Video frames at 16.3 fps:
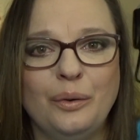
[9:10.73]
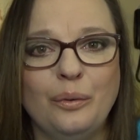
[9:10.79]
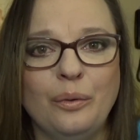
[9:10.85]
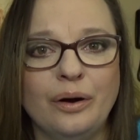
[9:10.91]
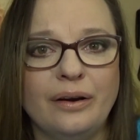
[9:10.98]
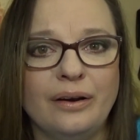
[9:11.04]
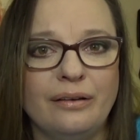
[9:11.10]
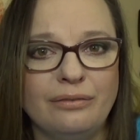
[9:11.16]

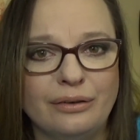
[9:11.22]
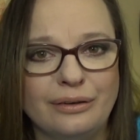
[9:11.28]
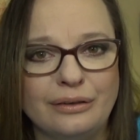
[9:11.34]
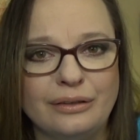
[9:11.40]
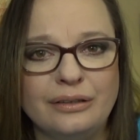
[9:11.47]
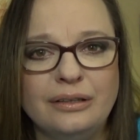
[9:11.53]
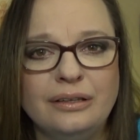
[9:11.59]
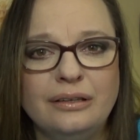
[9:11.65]

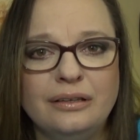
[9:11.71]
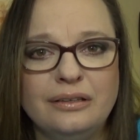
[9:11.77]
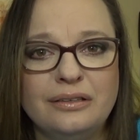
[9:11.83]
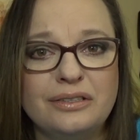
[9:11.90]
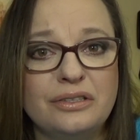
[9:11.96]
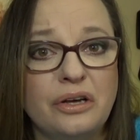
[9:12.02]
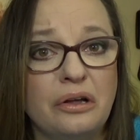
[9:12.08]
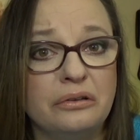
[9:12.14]
wherever
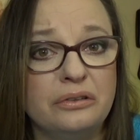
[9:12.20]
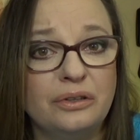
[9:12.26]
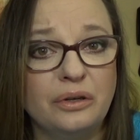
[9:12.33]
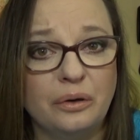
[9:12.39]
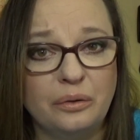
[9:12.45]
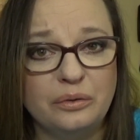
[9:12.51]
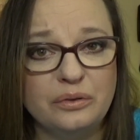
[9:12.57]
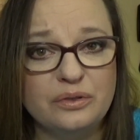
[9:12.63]
salt
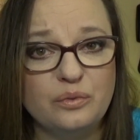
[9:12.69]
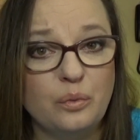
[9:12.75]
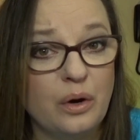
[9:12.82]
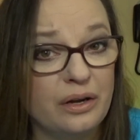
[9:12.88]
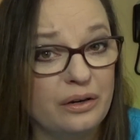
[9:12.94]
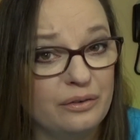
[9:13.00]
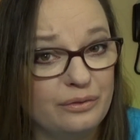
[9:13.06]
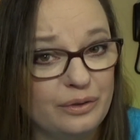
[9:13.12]
goes,
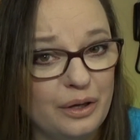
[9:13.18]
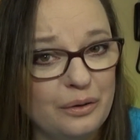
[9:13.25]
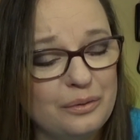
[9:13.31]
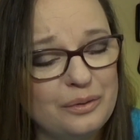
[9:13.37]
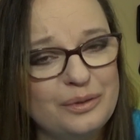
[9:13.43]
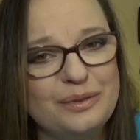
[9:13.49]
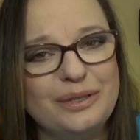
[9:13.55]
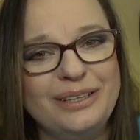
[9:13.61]
water
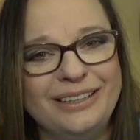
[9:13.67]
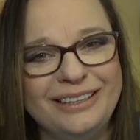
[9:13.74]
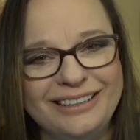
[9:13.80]
flows.